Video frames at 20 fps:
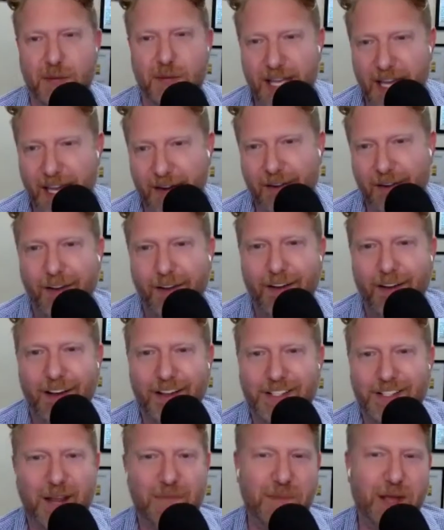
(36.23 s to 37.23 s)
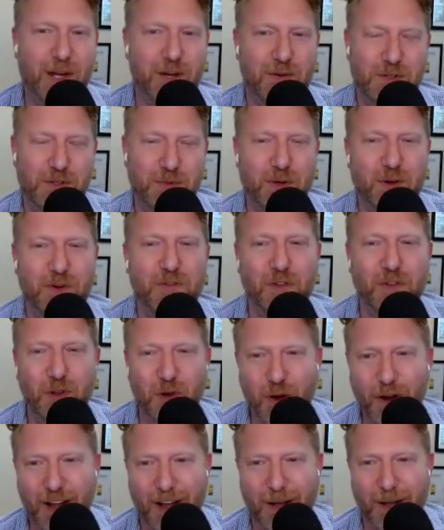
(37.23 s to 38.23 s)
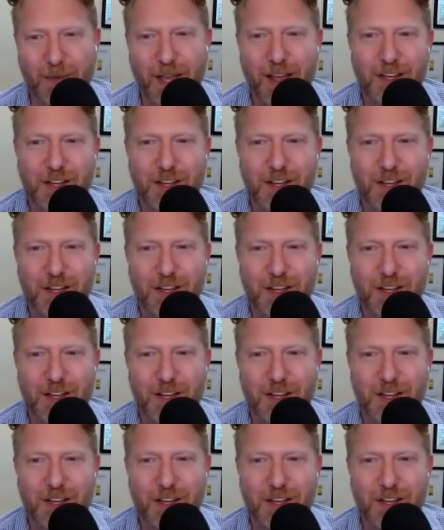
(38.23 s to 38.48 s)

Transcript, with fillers: Pete, uh, St. Petersburg, Florida.